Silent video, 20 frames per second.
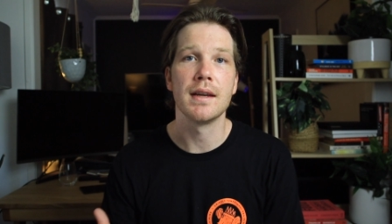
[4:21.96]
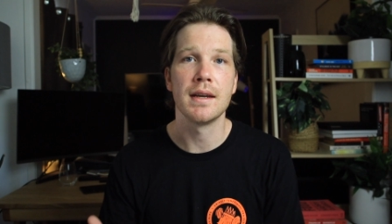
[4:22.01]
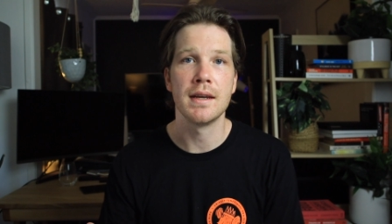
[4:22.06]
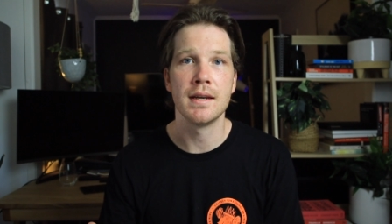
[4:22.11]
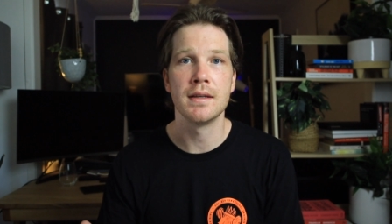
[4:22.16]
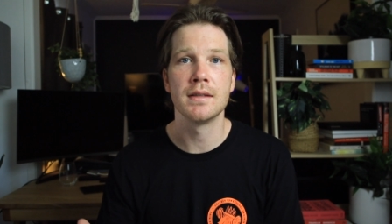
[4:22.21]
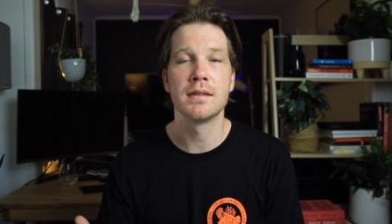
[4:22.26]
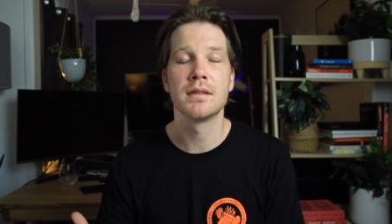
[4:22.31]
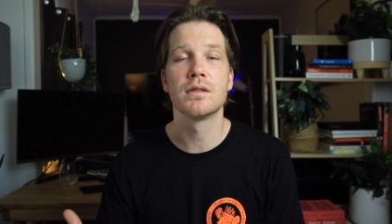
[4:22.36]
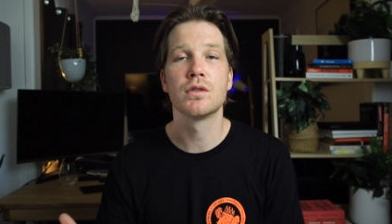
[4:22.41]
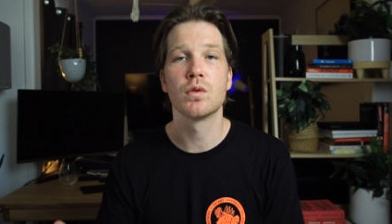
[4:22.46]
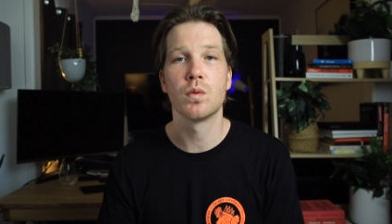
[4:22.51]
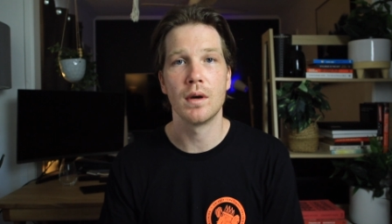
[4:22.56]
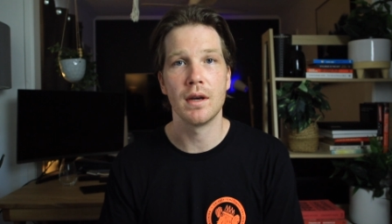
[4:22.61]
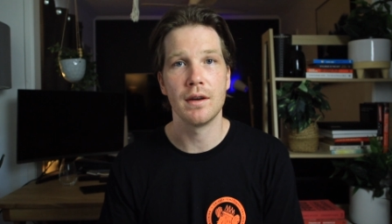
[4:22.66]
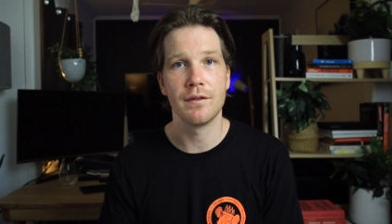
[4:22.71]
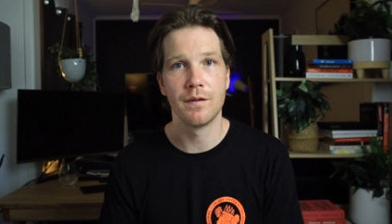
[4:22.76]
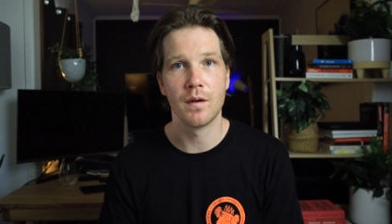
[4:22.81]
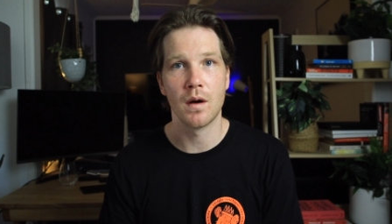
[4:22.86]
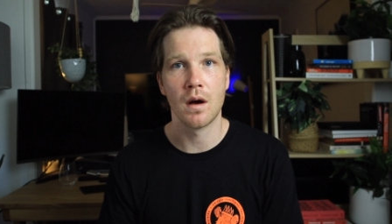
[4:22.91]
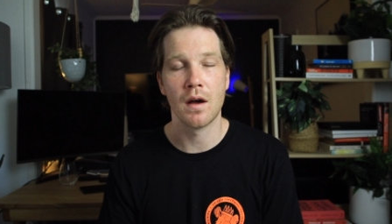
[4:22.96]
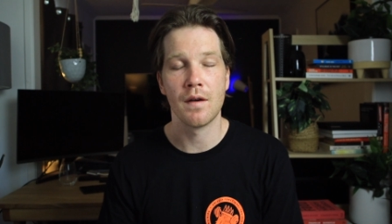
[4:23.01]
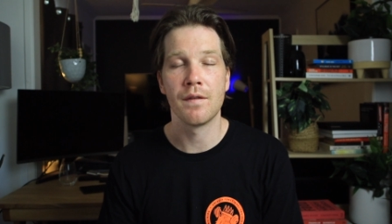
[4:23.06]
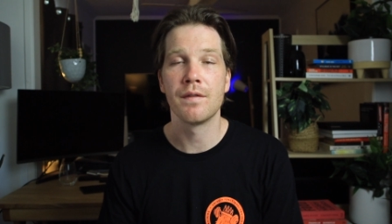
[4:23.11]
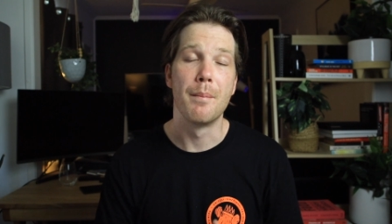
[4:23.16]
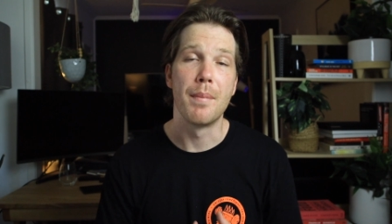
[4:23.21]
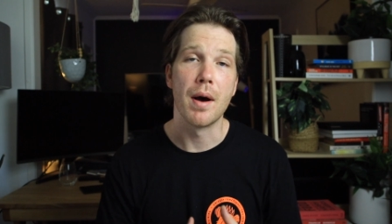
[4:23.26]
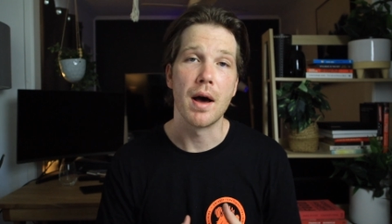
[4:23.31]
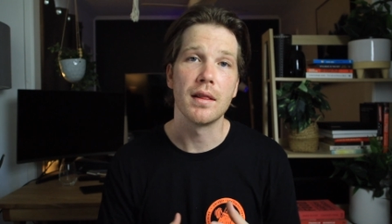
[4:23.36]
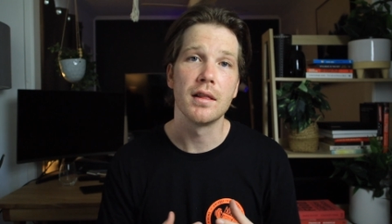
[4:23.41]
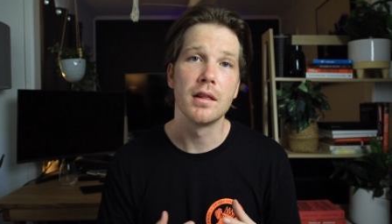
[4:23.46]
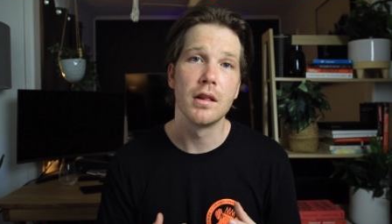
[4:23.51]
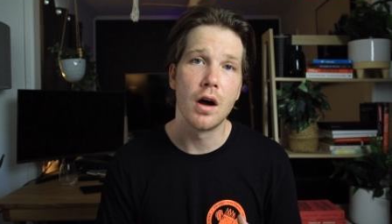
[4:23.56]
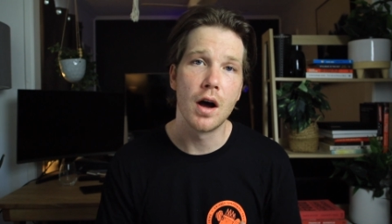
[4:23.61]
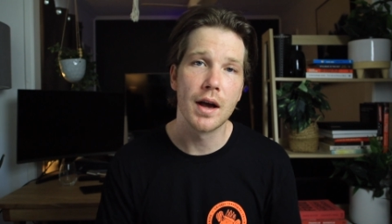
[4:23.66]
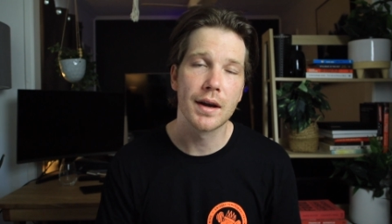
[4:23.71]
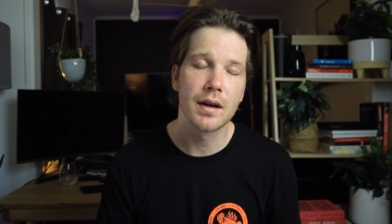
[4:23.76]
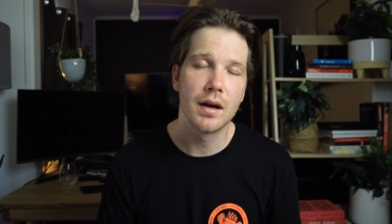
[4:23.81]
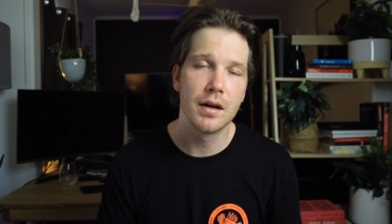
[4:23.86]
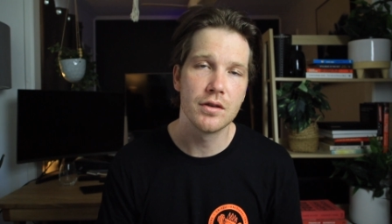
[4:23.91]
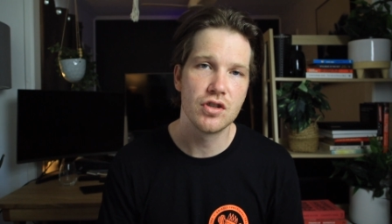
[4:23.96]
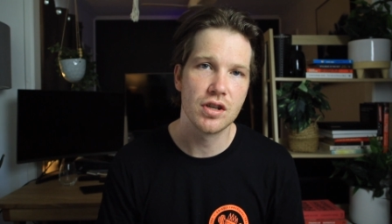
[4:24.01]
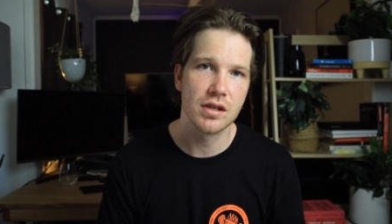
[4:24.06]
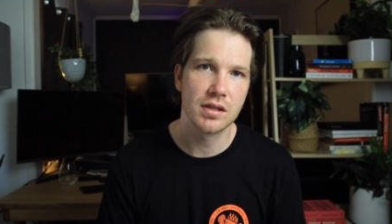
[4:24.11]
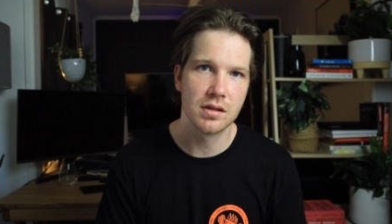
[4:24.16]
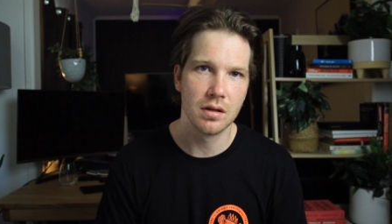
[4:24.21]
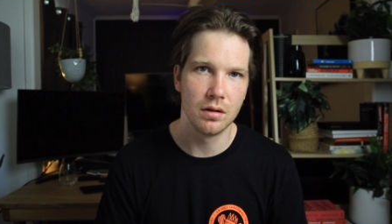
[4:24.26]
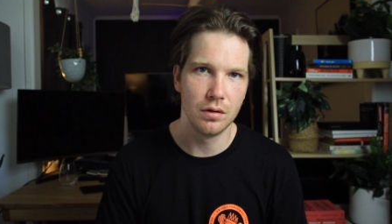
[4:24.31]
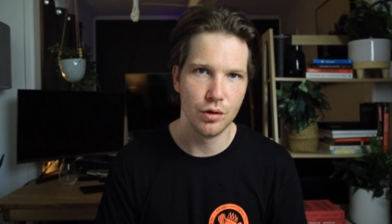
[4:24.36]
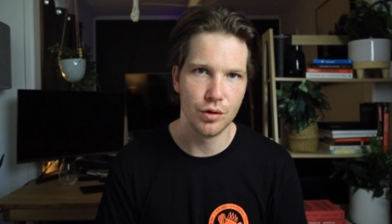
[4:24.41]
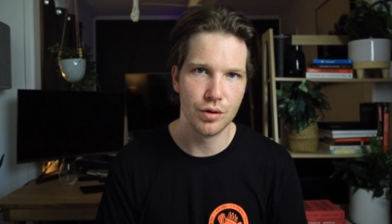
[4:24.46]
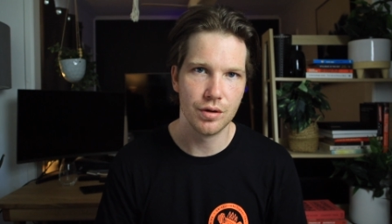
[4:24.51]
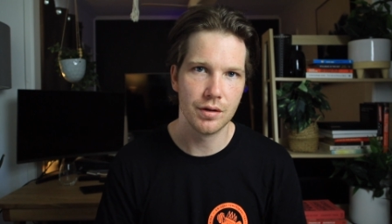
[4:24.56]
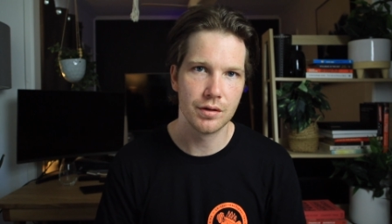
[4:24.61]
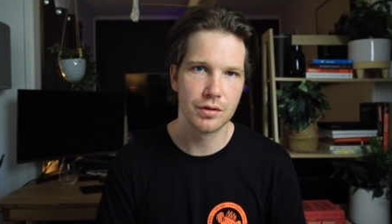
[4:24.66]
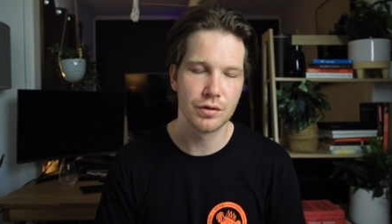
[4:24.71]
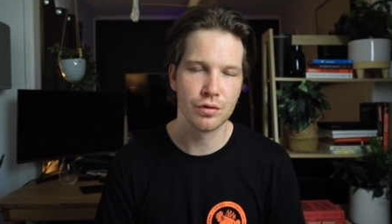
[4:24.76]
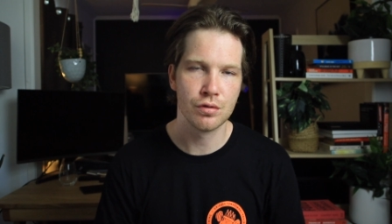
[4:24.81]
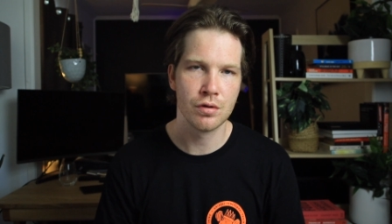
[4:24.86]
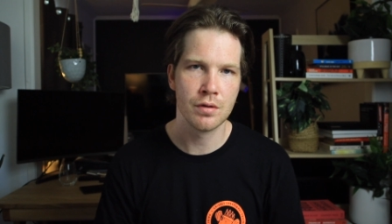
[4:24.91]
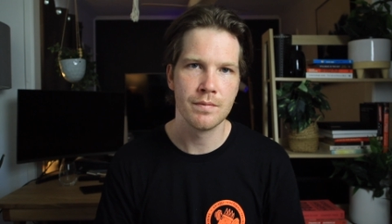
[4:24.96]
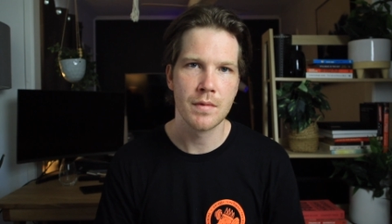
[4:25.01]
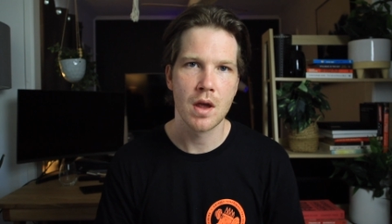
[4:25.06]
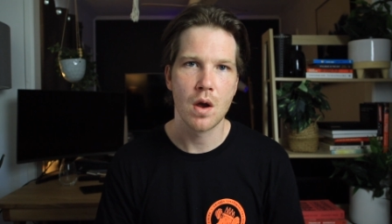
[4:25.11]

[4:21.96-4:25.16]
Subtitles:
is 25. But like I just alluded to,